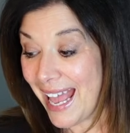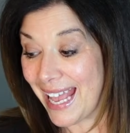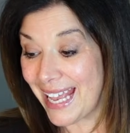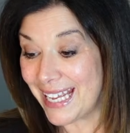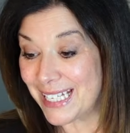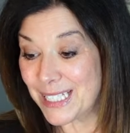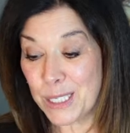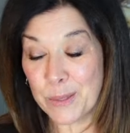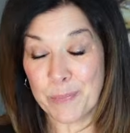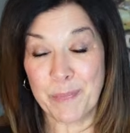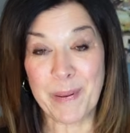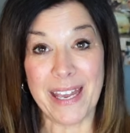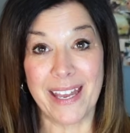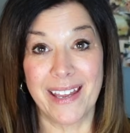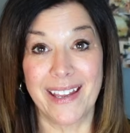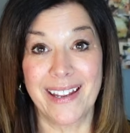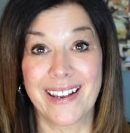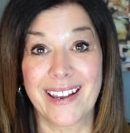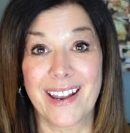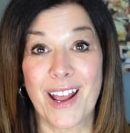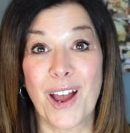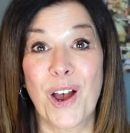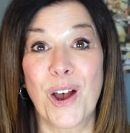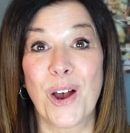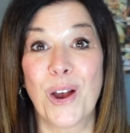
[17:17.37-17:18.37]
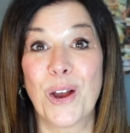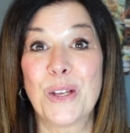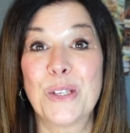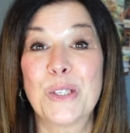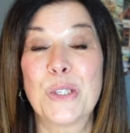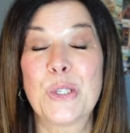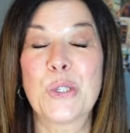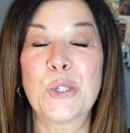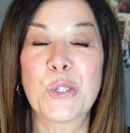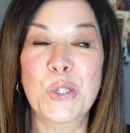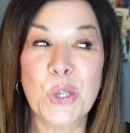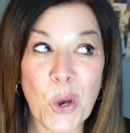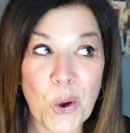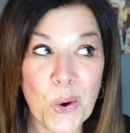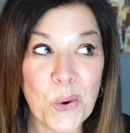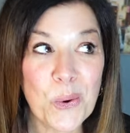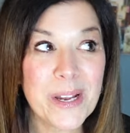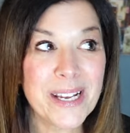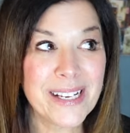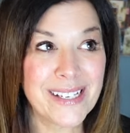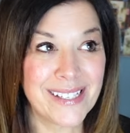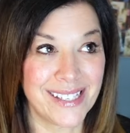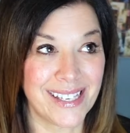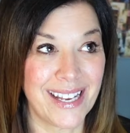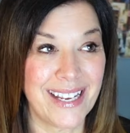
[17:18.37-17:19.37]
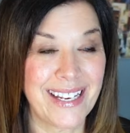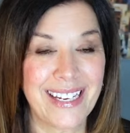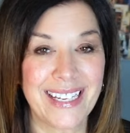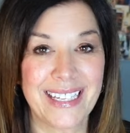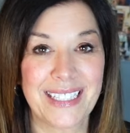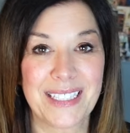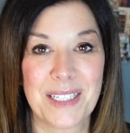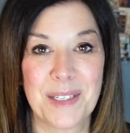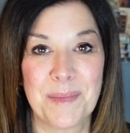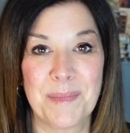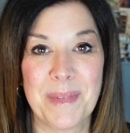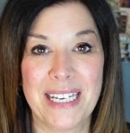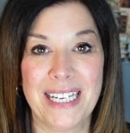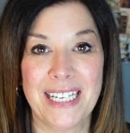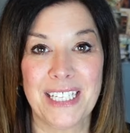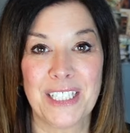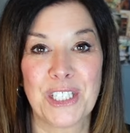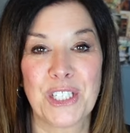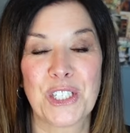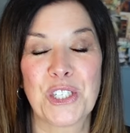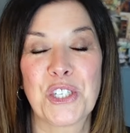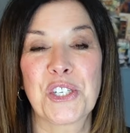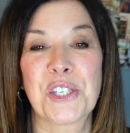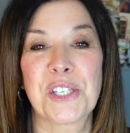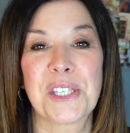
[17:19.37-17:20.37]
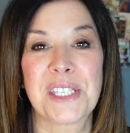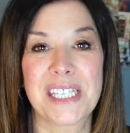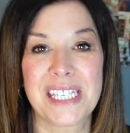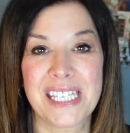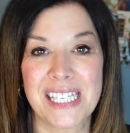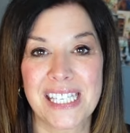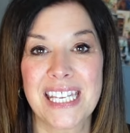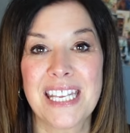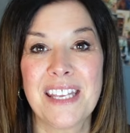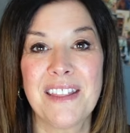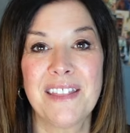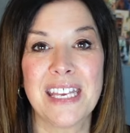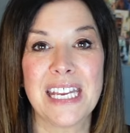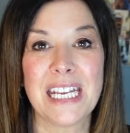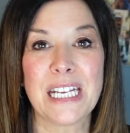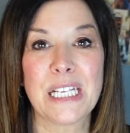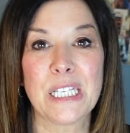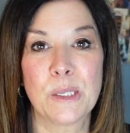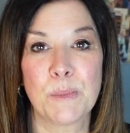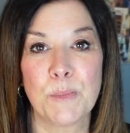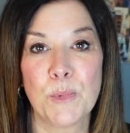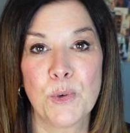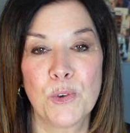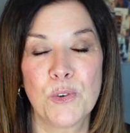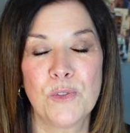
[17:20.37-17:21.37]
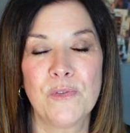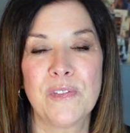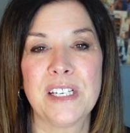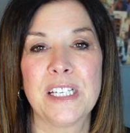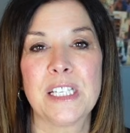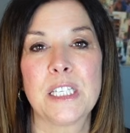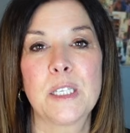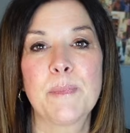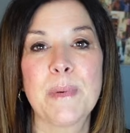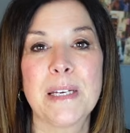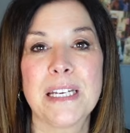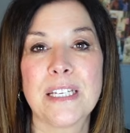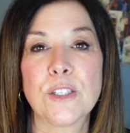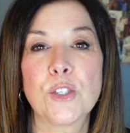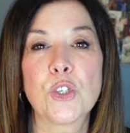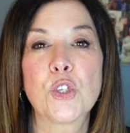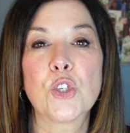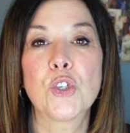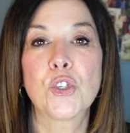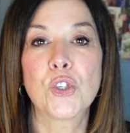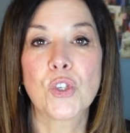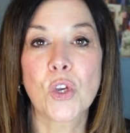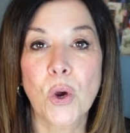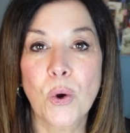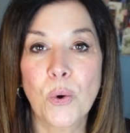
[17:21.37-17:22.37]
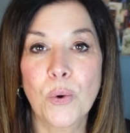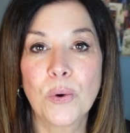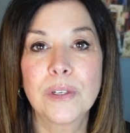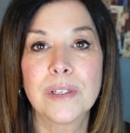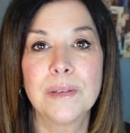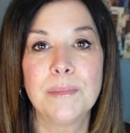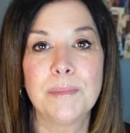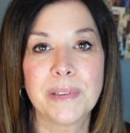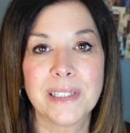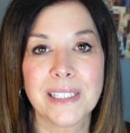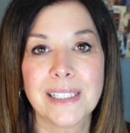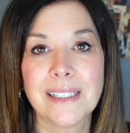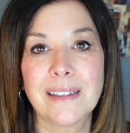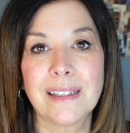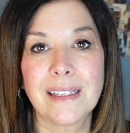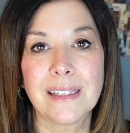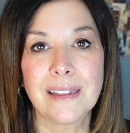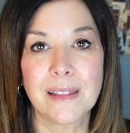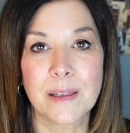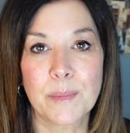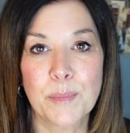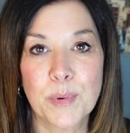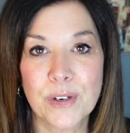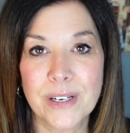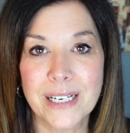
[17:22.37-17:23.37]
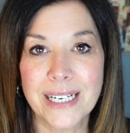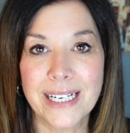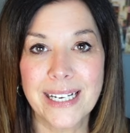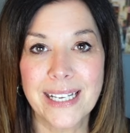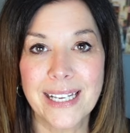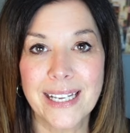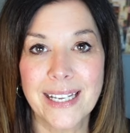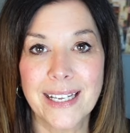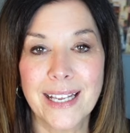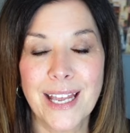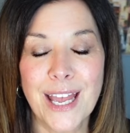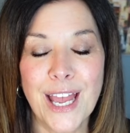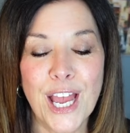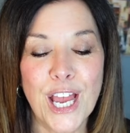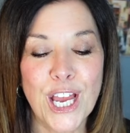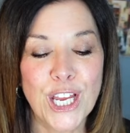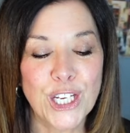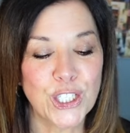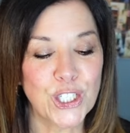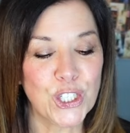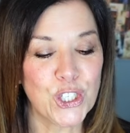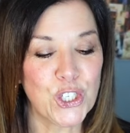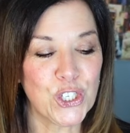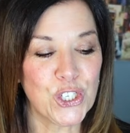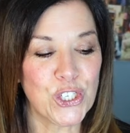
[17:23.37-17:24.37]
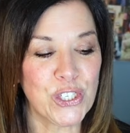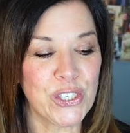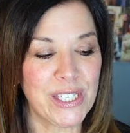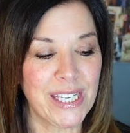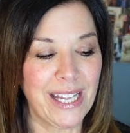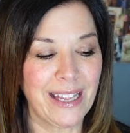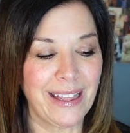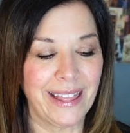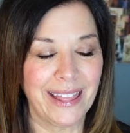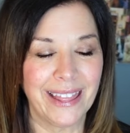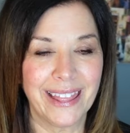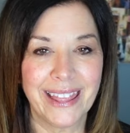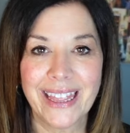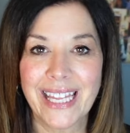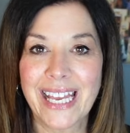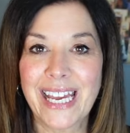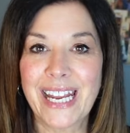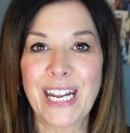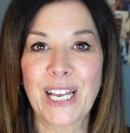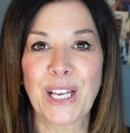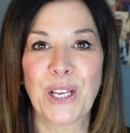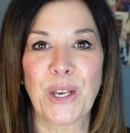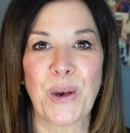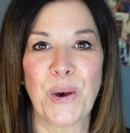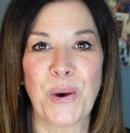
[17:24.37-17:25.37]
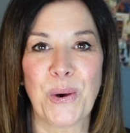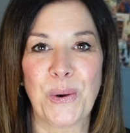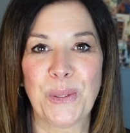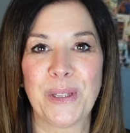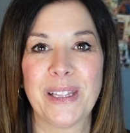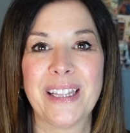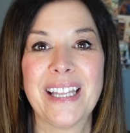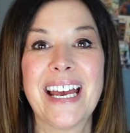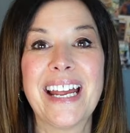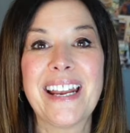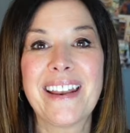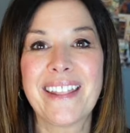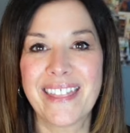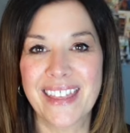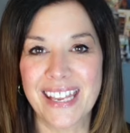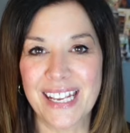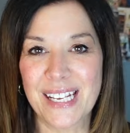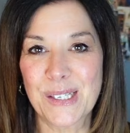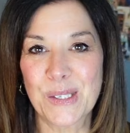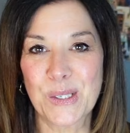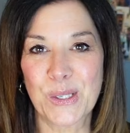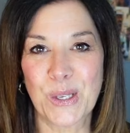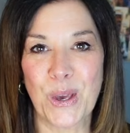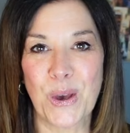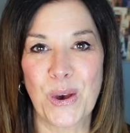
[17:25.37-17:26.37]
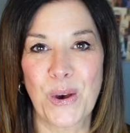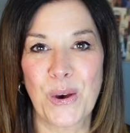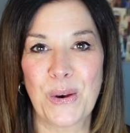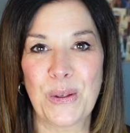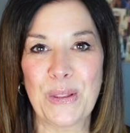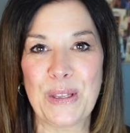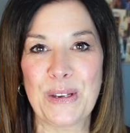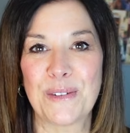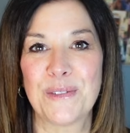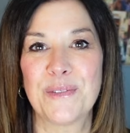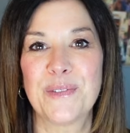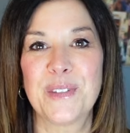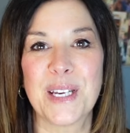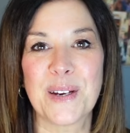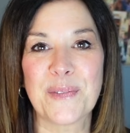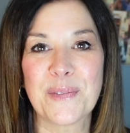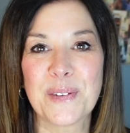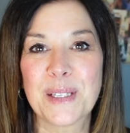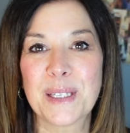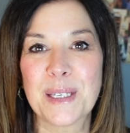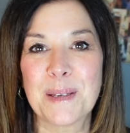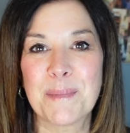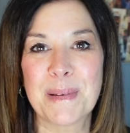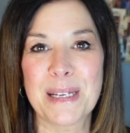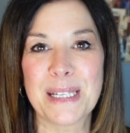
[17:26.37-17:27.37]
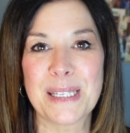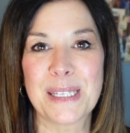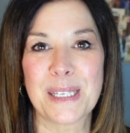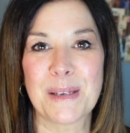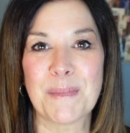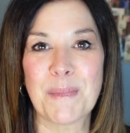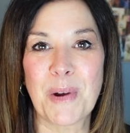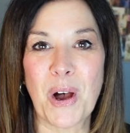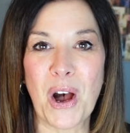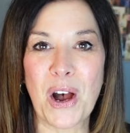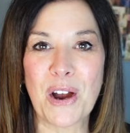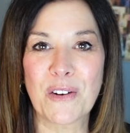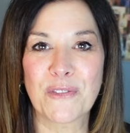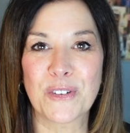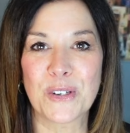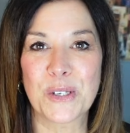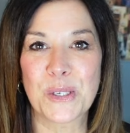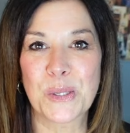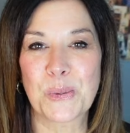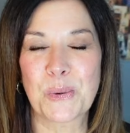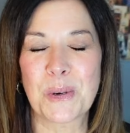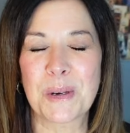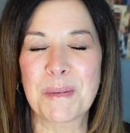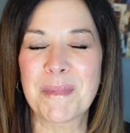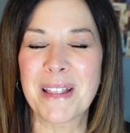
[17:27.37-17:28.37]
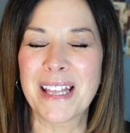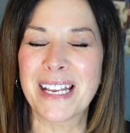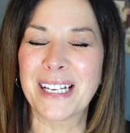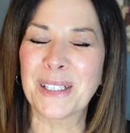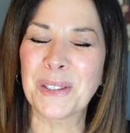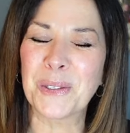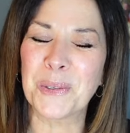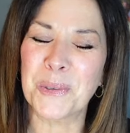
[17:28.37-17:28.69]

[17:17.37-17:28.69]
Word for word: It's been so exciting to me to just see things move and it's been so completely liberating to just let it go let things go there have definitely been some offers where i'm like